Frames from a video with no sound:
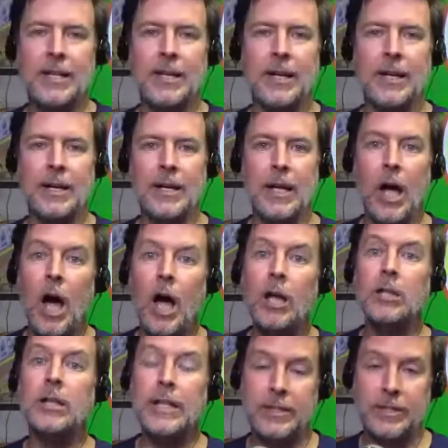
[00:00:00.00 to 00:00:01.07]

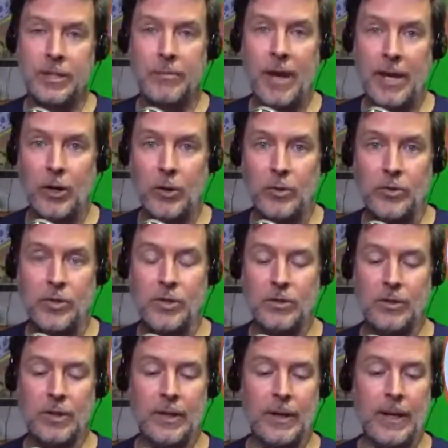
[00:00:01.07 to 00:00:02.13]
ugly tomatoes,
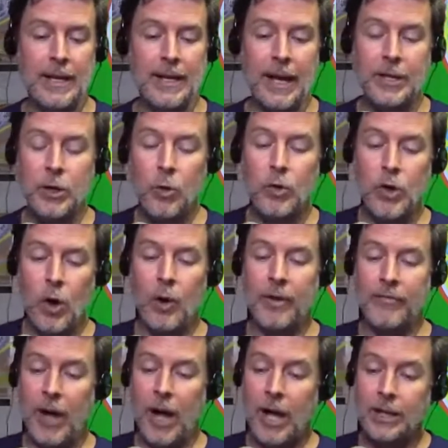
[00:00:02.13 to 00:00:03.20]
and I don't know if
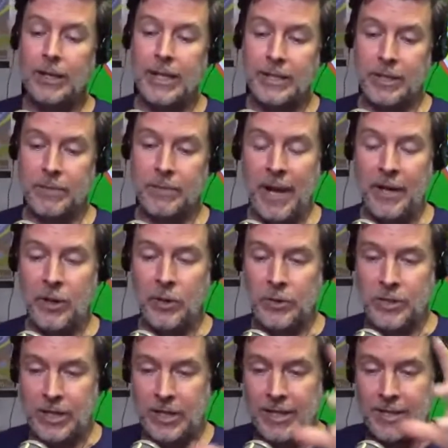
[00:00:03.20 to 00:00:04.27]
ugly tomatoes
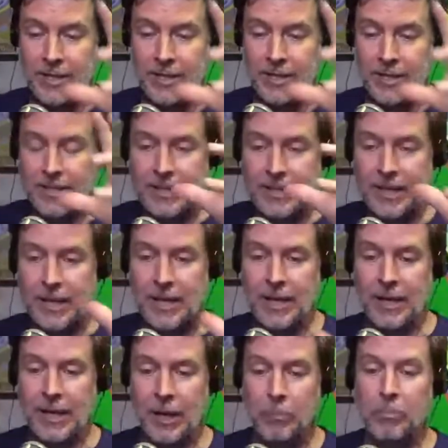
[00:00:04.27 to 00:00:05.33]
is a
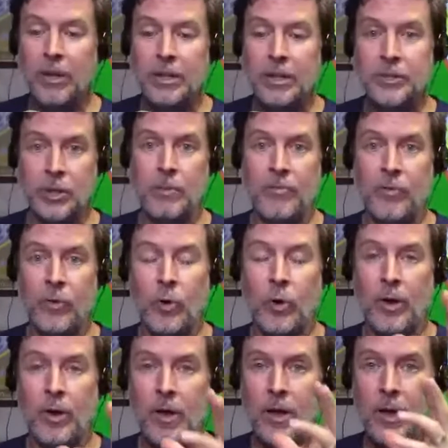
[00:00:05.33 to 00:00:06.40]
umbrella term for
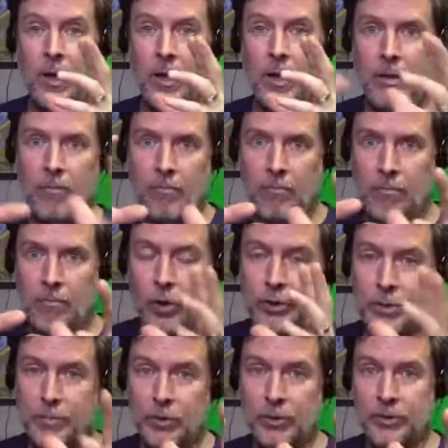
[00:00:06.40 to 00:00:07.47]

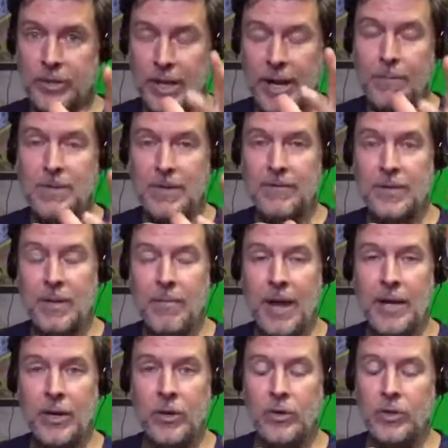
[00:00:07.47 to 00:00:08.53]
multiple types of
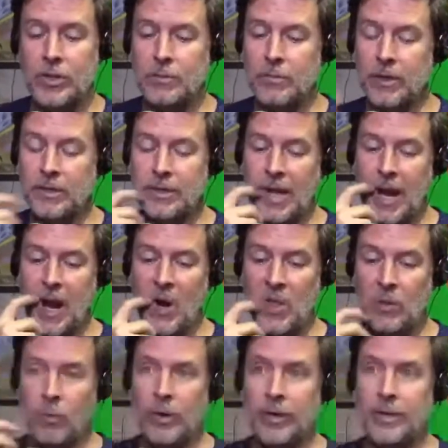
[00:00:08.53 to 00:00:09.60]
tomatoes, but they are the
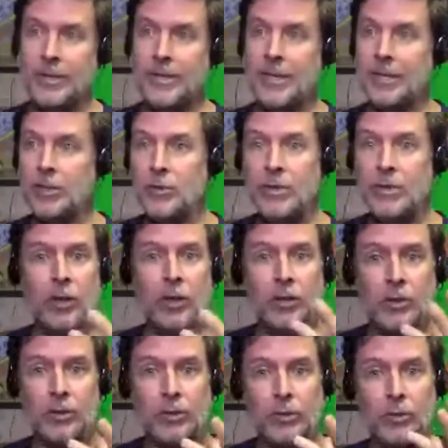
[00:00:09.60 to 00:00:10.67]
ones that do not look
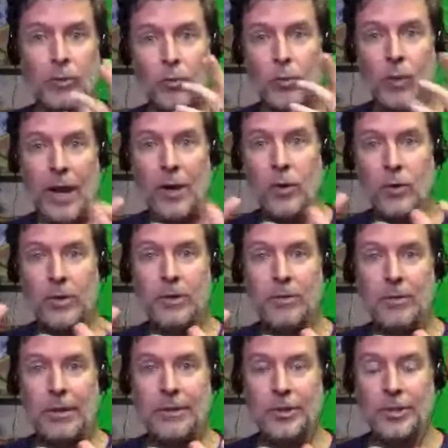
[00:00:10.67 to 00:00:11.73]
round
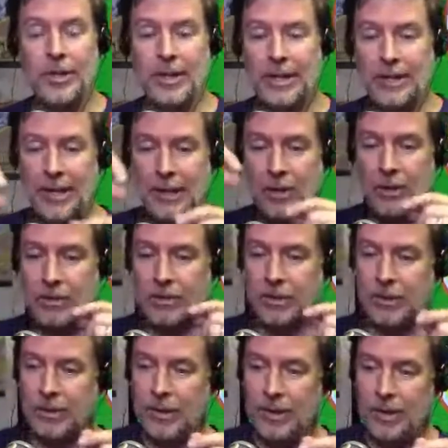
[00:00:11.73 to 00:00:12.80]
and shiny. They look
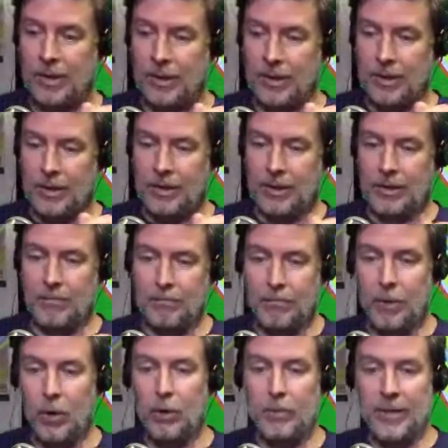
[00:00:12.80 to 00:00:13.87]

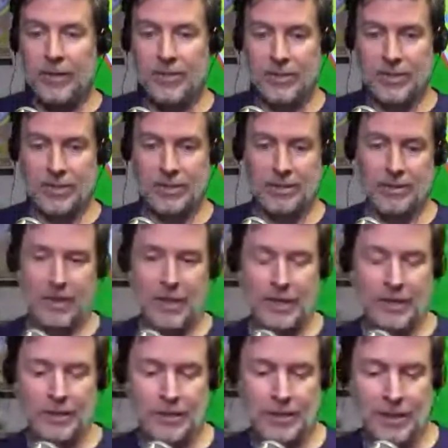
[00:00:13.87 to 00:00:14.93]
bulbous and